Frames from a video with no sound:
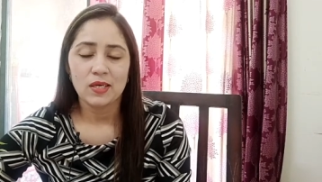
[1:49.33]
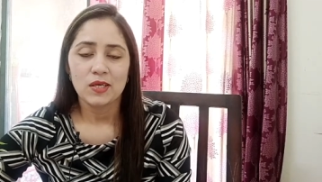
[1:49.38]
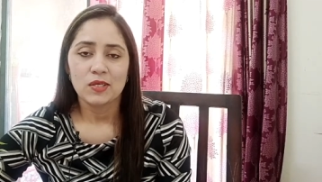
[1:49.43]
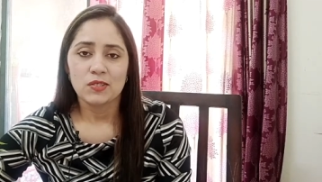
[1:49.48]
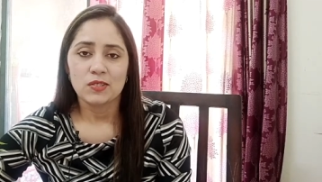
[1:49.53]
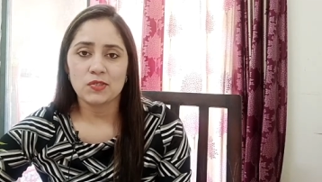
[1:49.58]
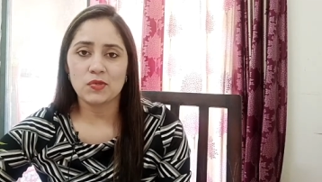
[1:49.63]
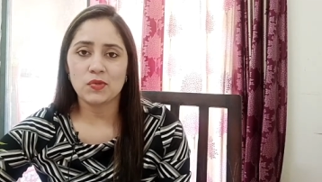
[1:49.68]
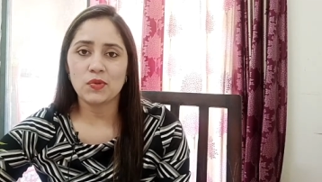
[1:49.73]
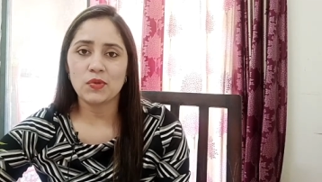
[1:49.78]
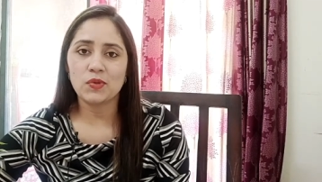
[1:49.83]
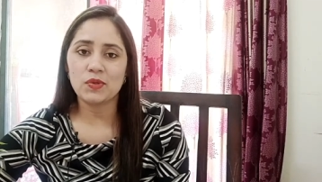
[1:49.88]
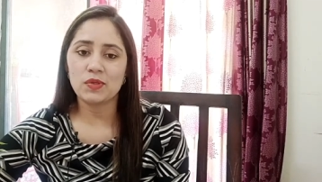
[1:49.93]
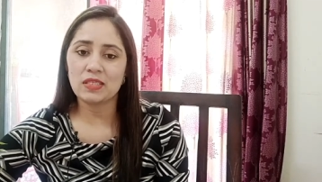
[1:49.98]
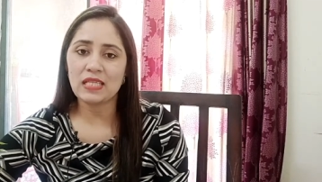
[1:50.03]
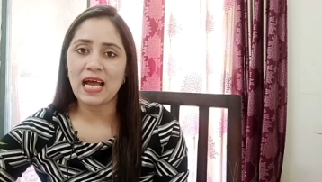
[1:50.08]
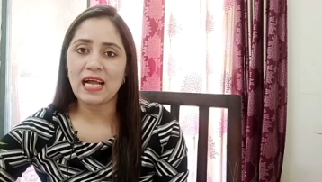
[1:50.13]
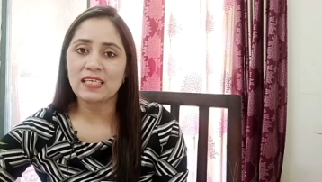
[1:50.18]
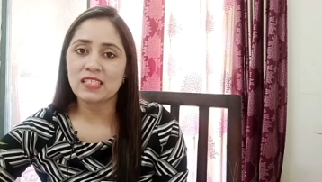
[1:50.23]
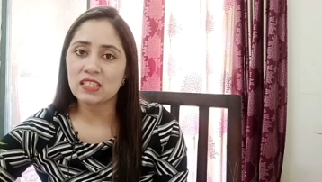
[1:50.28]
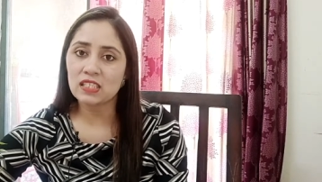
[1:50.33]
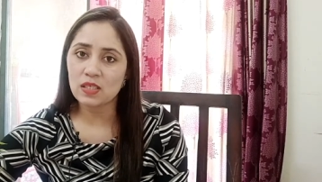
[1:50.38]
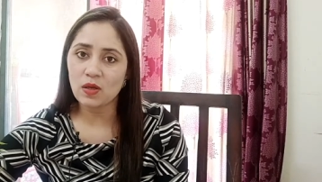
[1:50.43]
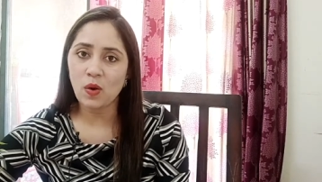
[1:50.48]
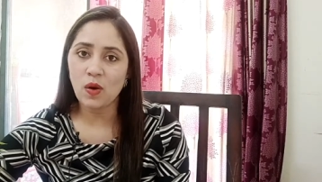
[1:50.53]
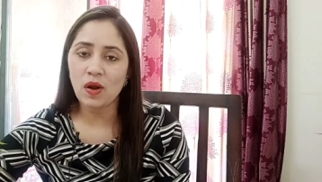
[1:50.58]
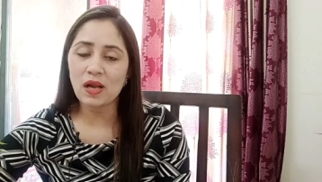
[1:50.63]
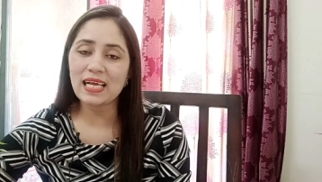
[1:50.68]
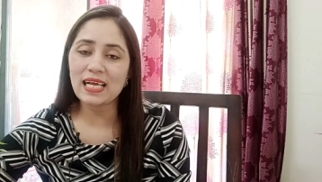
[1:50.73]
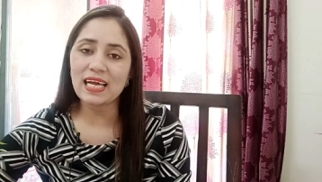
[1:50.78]
So that's
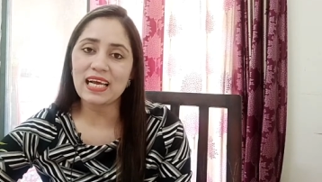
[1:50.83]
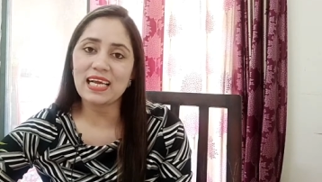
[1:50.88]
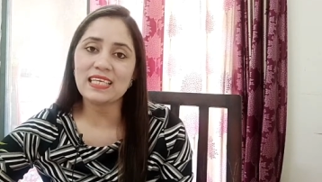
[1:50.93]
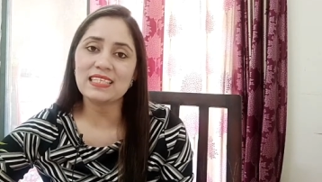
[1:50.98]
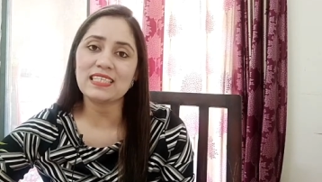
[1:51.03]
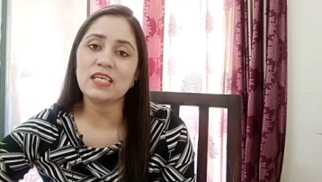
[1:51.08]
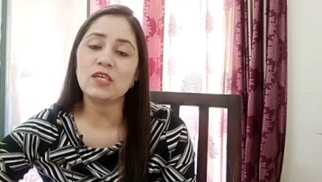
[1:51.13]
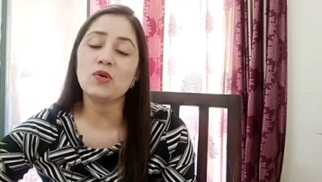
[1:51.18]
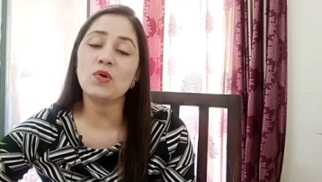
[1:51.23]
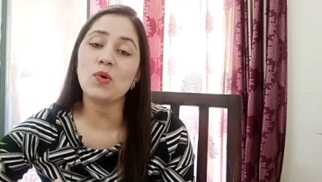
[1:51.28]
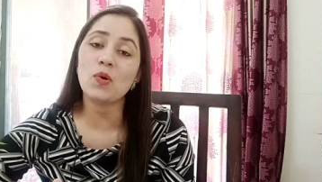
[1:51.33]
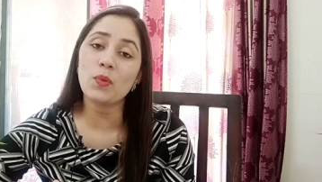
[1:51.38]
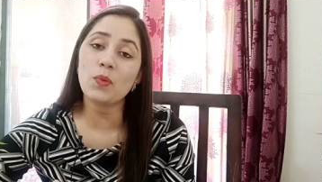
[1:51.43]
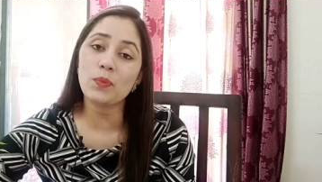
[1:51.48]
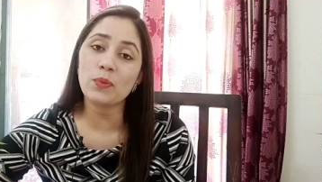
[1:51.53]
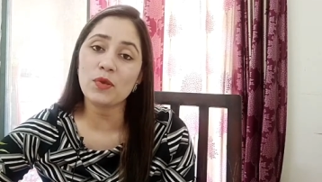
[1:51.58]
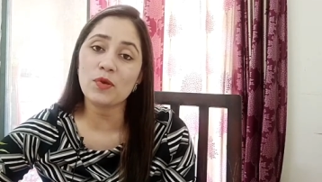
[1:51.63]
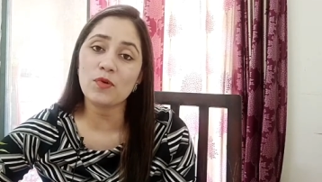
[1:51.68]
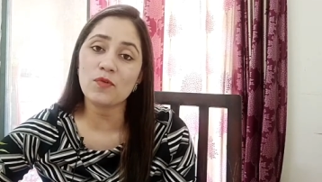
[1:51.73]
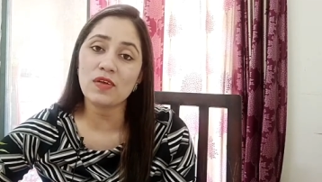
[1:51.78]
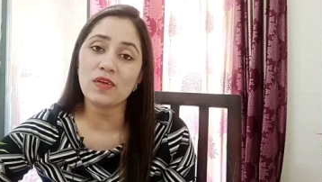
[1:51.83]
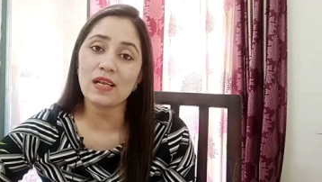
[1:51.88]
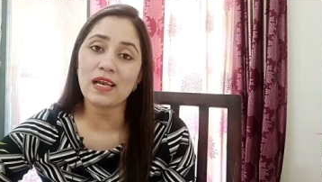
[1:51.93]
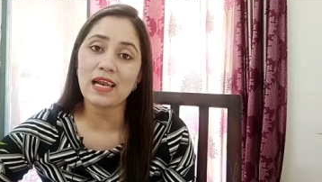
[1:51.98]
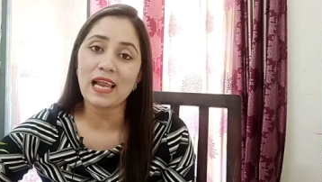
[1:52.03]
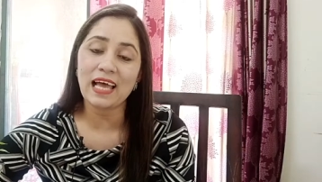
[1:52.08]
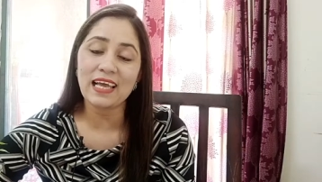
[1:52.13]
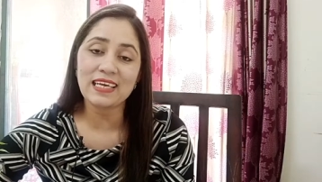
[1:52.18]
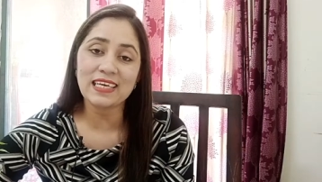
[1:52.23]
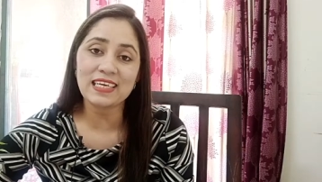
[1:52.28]
all guys, and hope you
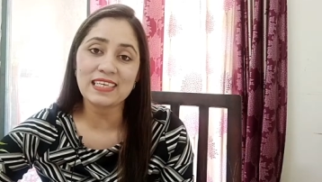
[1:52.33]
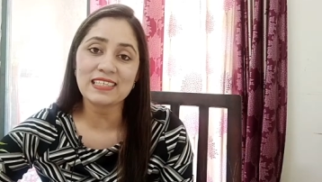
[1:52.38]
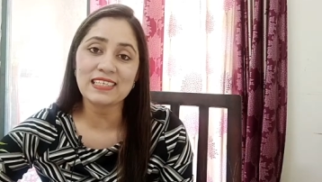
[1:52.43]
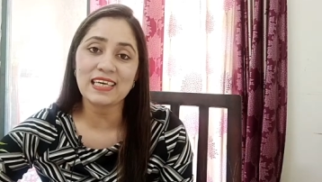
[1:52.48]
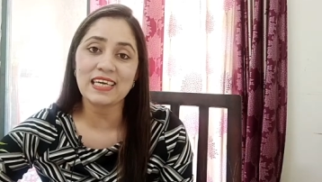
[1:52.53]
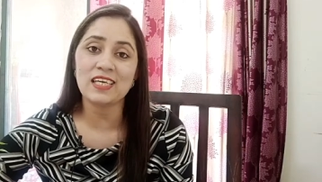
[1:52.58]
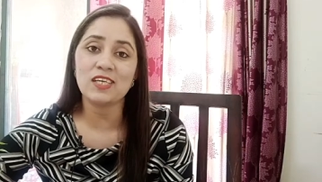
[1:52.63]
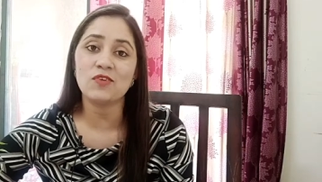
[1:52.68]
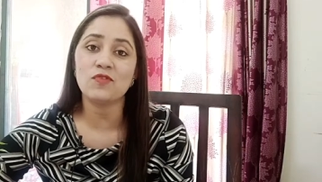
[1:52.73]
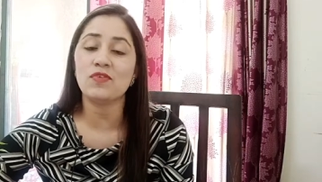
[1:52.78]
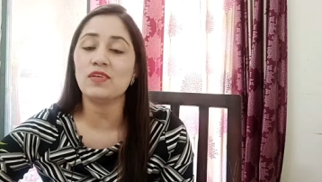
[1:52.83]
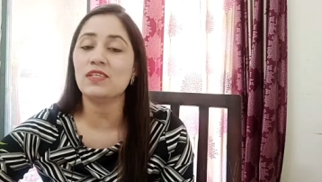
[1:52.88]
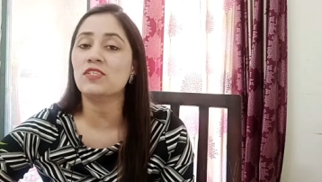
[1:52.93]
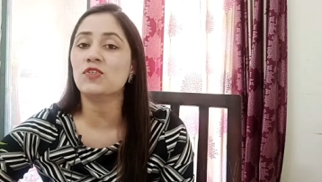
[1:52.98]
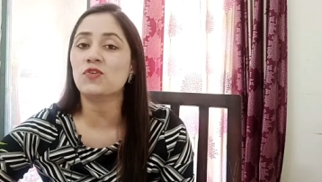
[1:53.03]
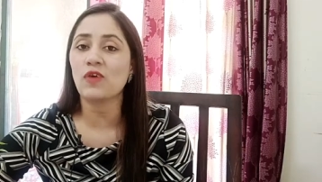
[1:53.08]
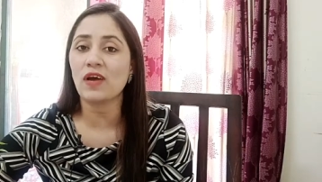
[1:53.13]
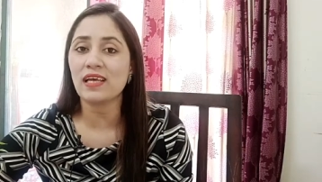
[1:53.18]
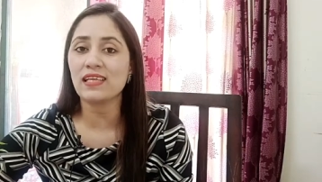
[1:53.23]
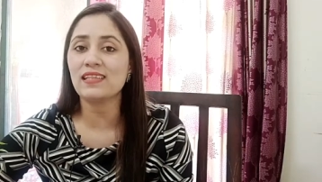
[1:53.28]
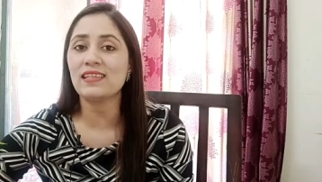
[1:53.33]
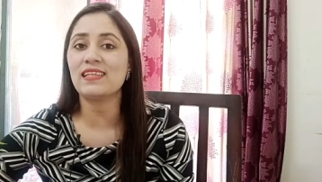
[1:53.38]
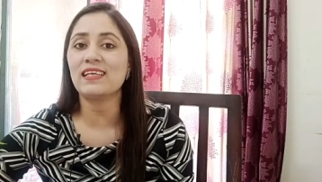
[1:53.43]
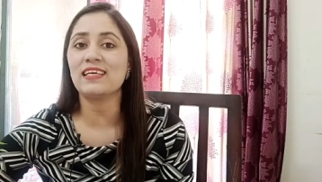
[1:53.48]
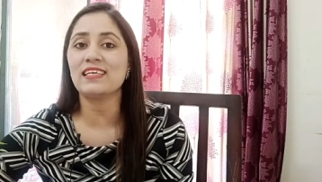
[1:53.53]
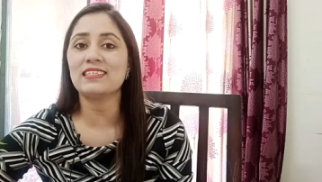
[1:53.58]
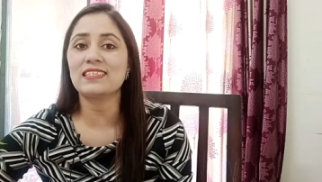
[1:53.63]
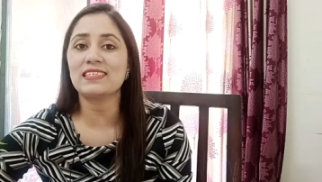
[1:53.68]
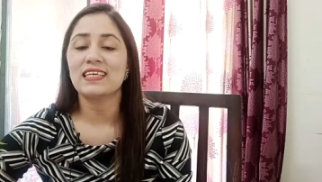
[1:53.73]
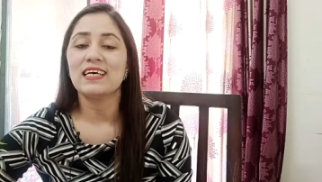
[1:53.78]
will like it and you will join
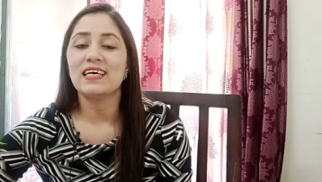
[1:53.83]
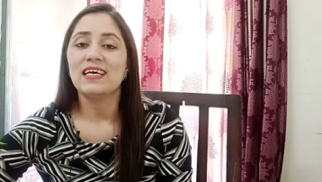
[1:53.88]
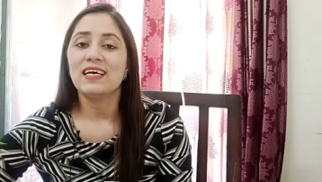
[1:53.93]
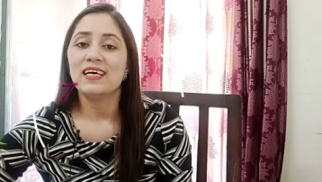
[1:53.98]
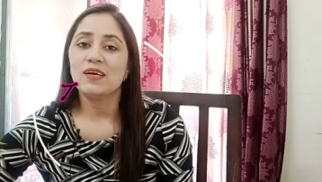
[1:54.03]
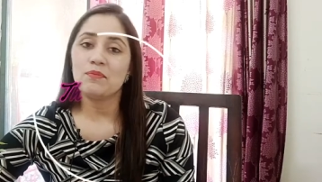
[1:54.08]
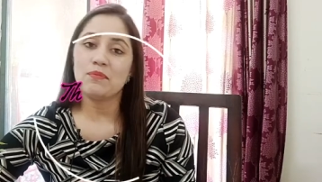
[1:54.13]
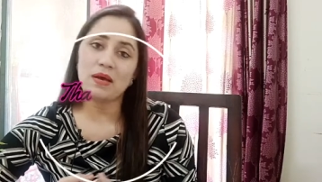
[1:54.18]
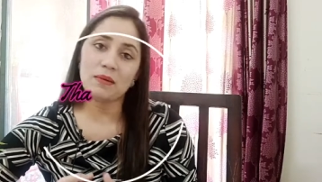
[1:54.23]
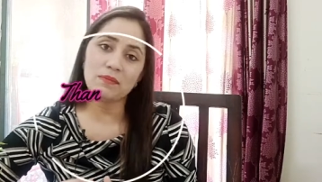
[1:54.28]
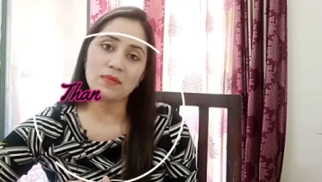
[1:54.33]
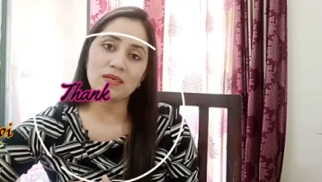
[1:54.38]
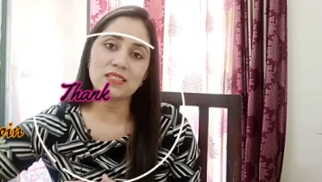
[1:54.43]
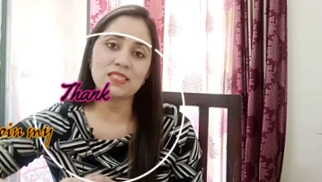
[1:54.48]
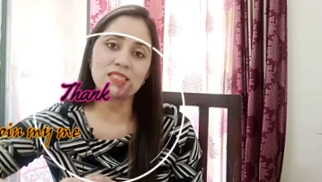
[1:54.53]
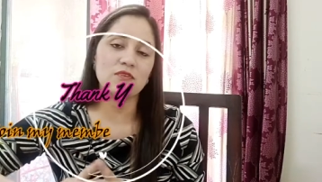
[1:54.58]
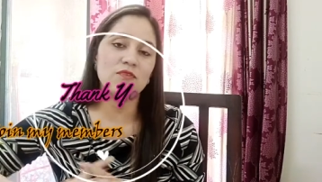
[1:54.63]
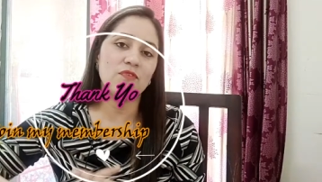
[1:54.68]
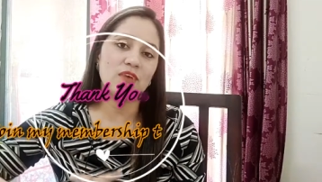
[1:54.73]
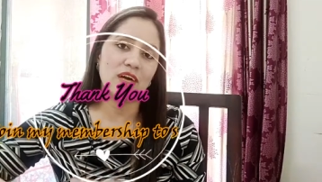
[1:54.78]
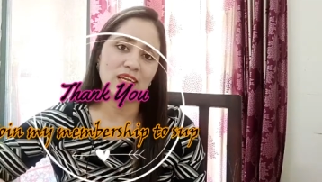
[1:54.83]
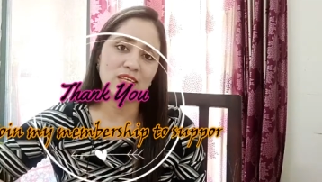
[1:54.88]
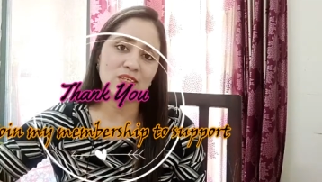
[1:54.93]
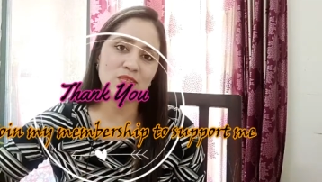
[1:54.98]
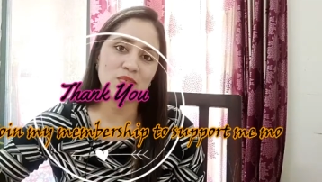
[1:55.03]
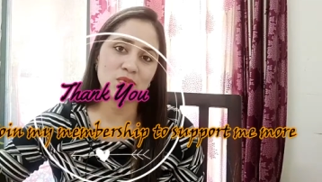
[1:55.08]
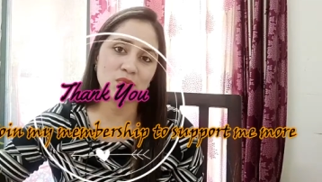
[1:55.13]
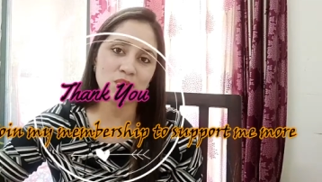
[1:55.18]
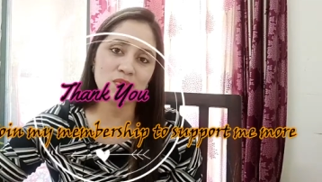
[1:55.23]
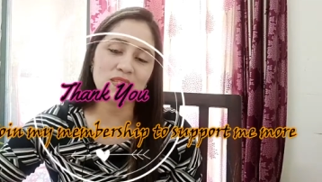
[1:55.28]
this membership very
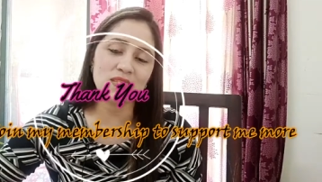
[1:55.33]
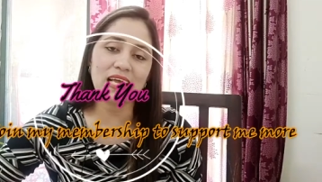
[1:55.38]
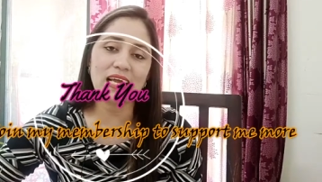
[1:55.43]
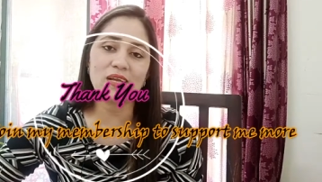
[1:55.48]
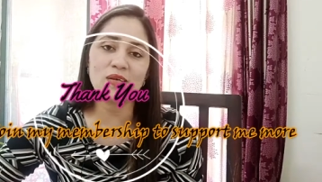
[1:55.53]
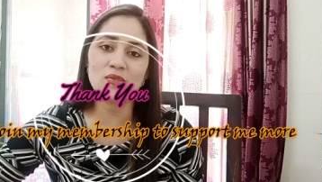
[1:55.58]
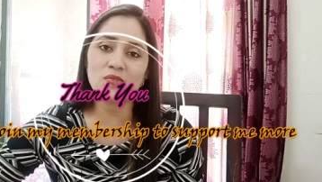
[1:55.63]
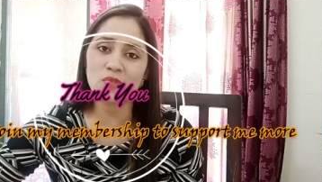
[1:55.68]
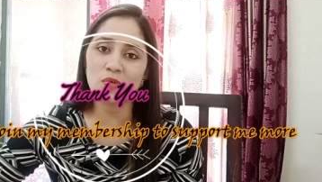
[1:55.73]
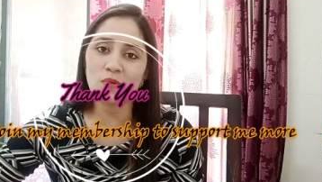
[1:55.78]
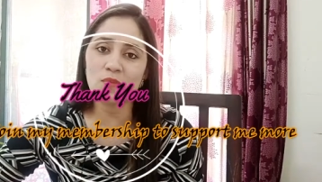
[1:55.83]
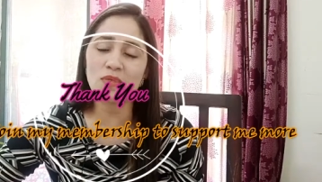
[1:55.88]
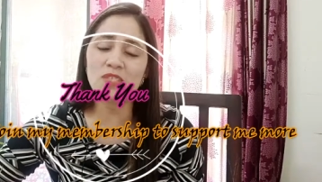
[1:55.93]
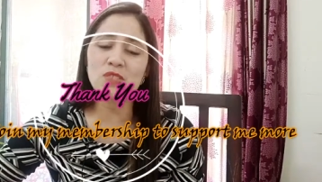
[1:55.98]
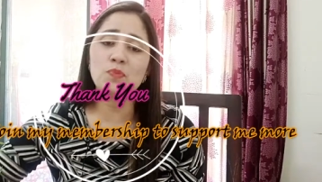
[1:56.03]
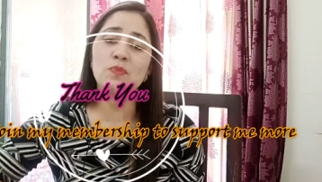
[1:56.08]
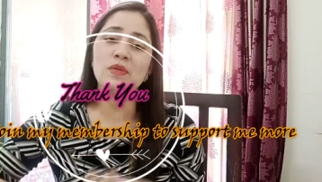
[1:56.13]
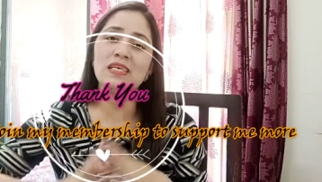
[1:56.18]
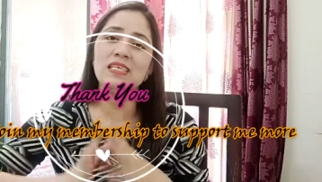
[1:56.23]
soon. Thank you so much.